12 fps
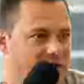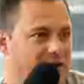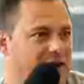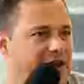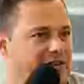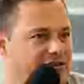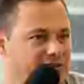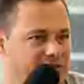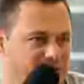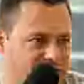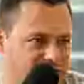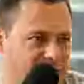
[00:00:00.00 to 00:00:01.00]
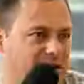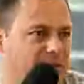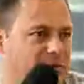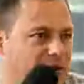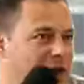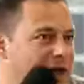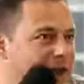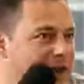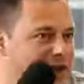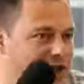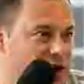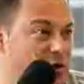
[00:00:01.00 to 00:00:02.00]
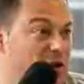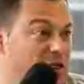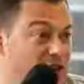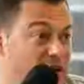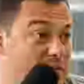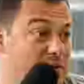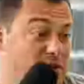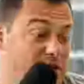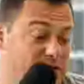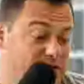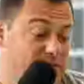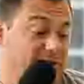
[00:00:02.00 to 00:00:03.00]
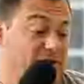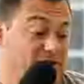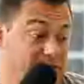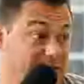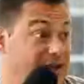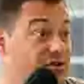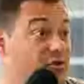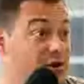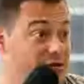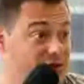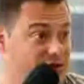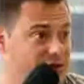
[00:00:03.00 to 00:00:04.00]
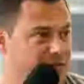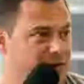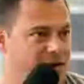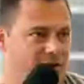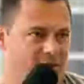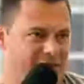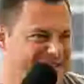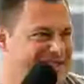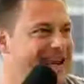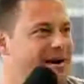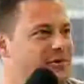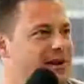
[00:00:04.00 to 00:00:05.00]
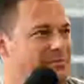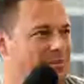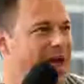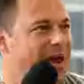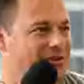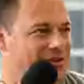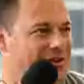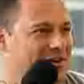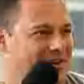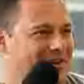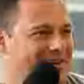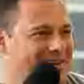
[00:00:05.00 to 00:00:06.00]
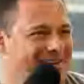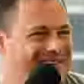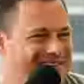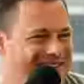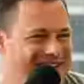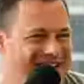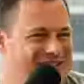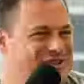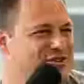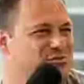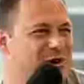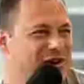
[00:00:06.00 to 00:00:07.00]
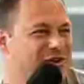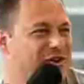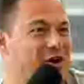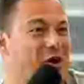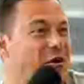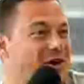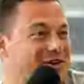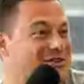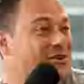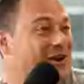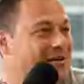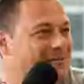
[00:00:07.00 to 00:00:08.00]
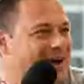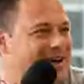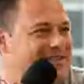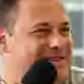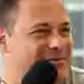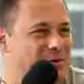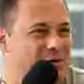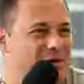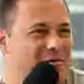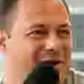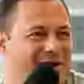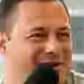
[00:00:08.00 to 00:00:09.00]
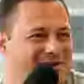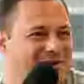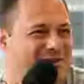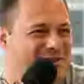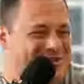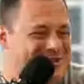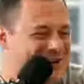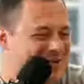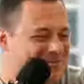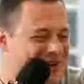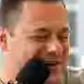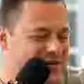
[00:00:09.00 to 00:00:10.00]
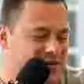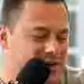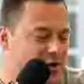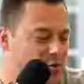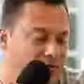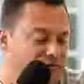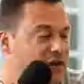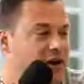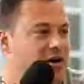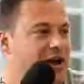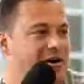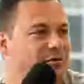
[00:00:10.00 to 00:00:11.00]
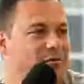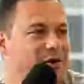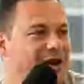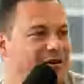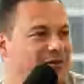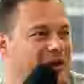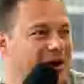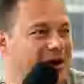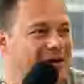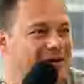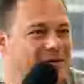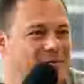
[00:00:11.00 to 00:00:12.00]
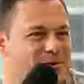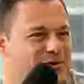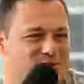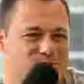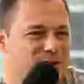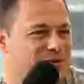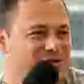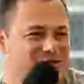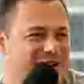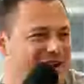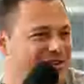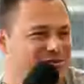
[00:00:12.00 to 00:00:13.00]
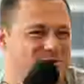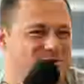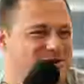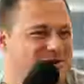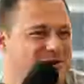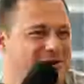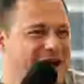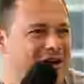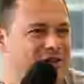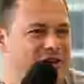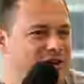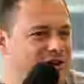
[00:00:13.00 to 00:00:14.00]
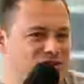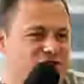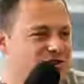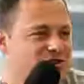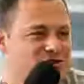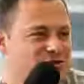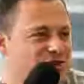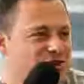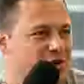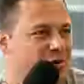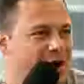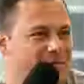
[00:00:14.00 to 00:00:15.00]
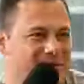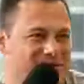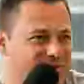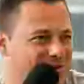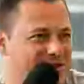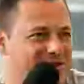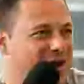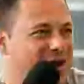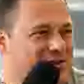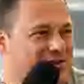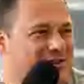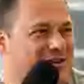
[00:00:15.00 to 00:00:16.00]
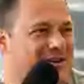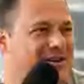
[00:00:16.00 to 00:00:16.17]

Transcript: that already has a system and a plan, and you go with them, and you have someone else lead you on the trip. Well, that's not what he meant. He just wanted to go on a trip. I said, well, what are we going to do on the trip? He goes, we'll figure it out when we get there. We'll just book the tickets. We'll just go down there, and Jesus will show up. That's what he does.